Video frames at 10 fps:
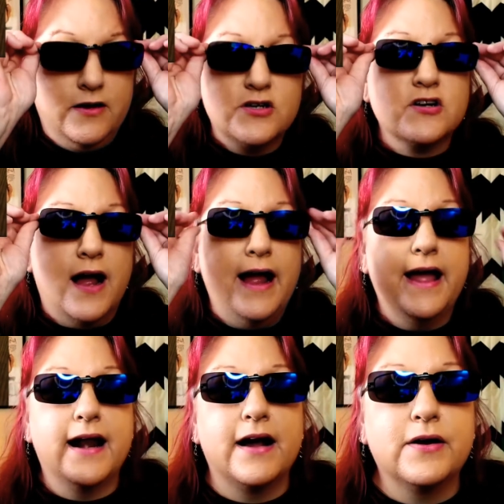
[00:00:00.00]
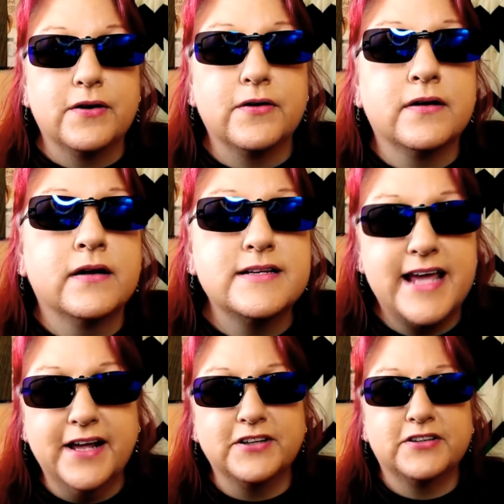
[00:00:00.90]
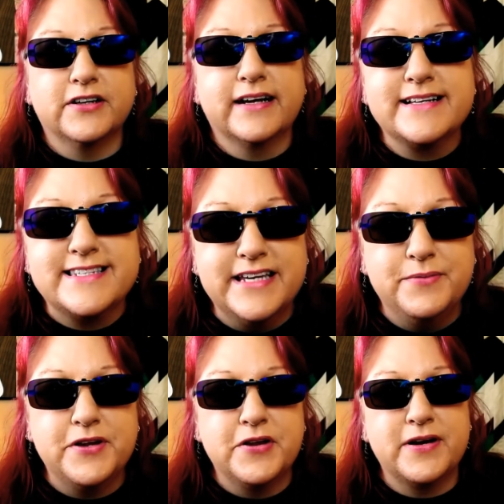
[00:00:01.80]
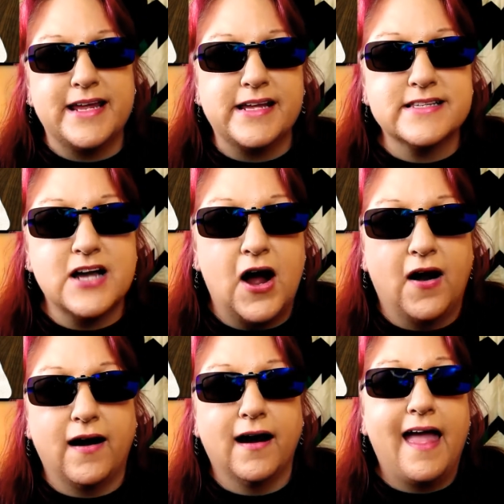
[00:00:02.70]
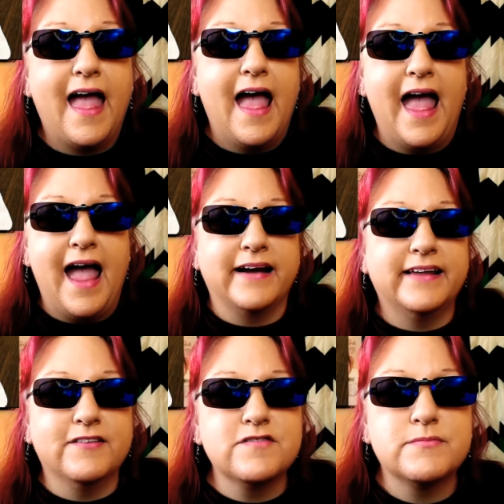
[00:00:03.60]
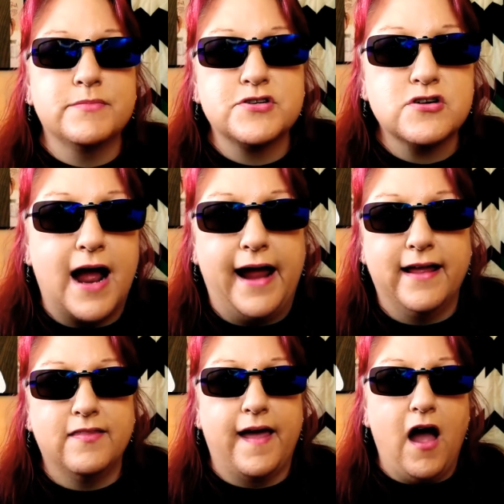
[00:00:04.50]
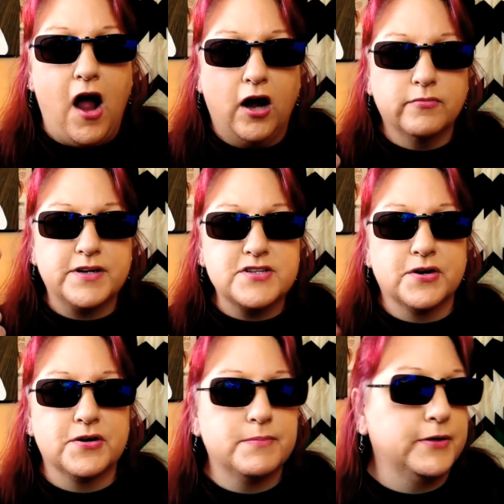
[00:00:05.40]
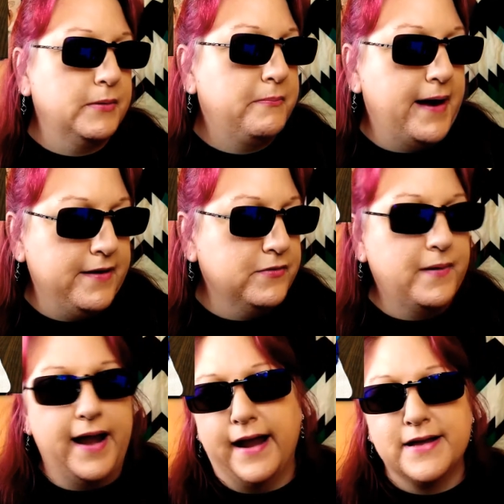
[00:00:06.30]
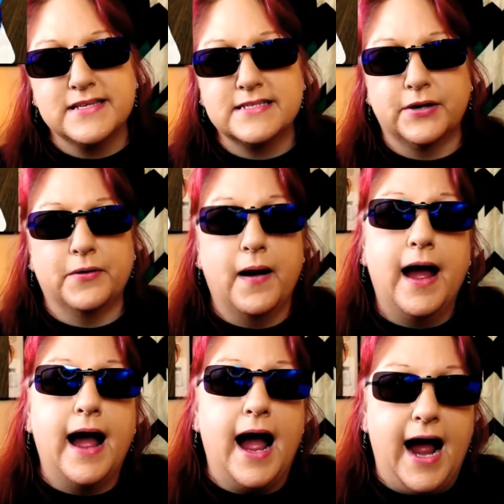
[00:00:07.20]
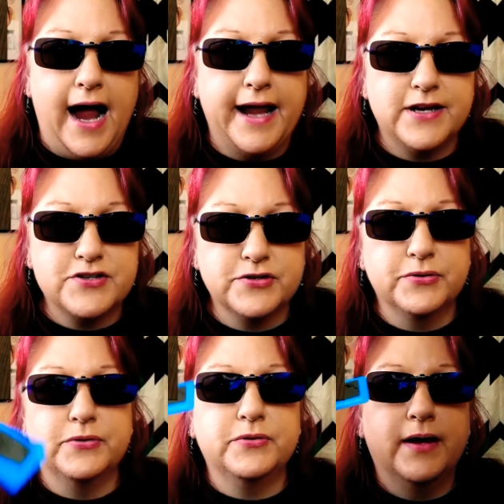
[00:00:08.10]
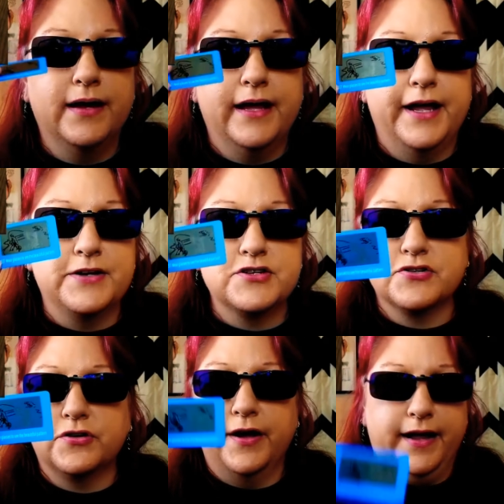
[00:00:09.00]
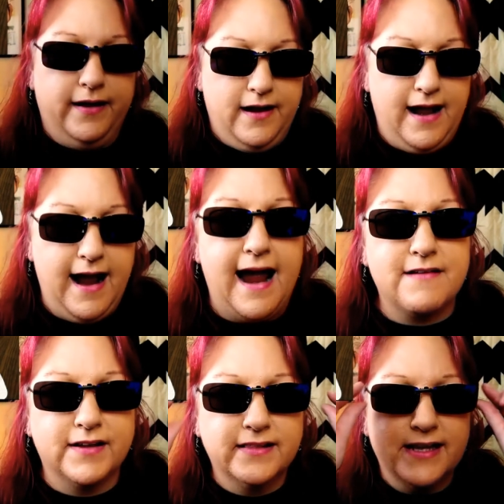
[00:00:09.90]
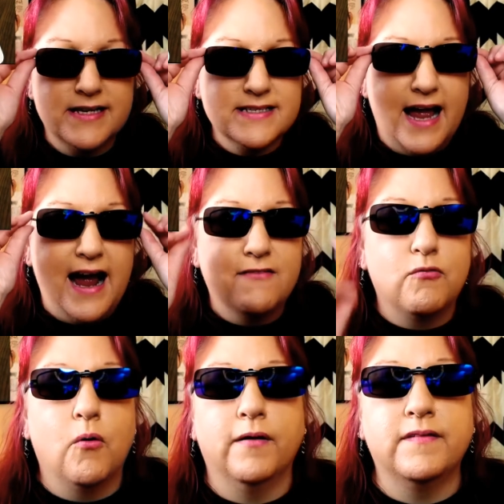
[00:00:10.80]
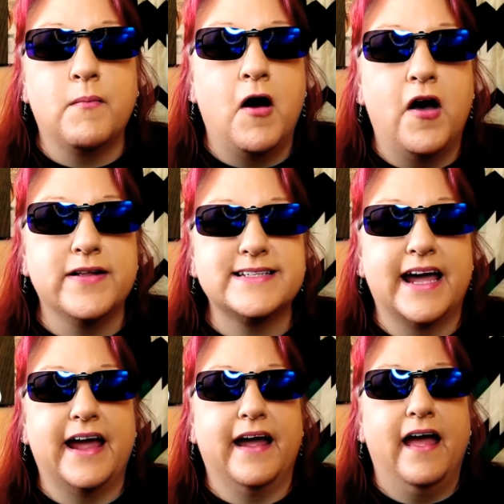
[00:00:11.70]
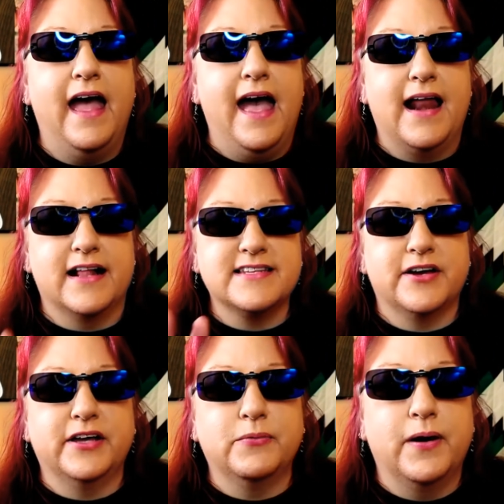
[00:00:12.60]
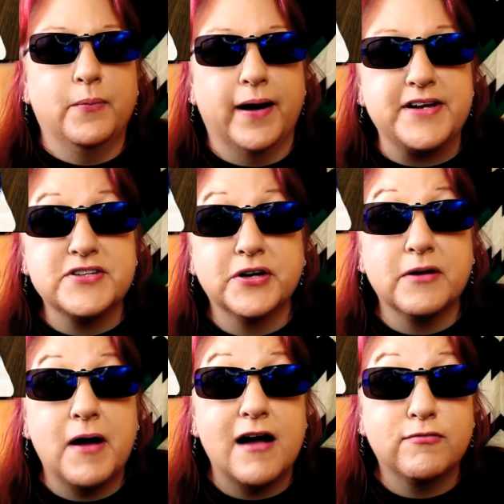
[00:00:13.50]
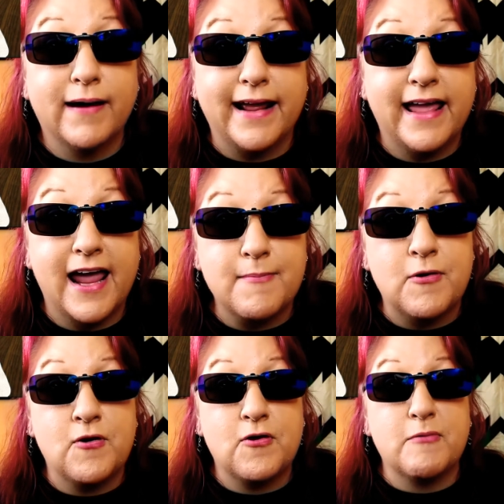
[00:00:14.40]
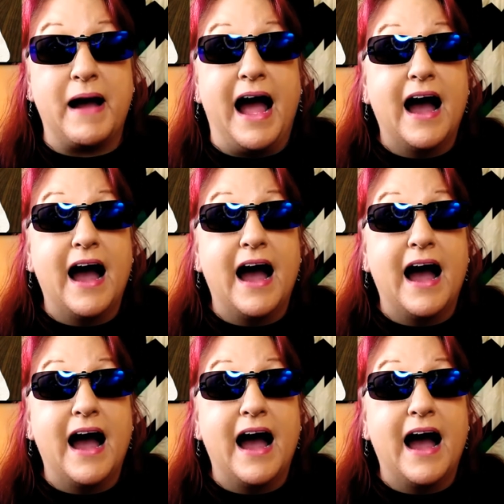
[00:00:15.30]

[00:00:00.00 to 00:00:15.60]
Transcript: try it out, take a look, see what your needs are, and give them a try. They are returnable, by the way. So I do enjoy having these. I've worn them all day, and I'll tell you what, when I took them off when I came home,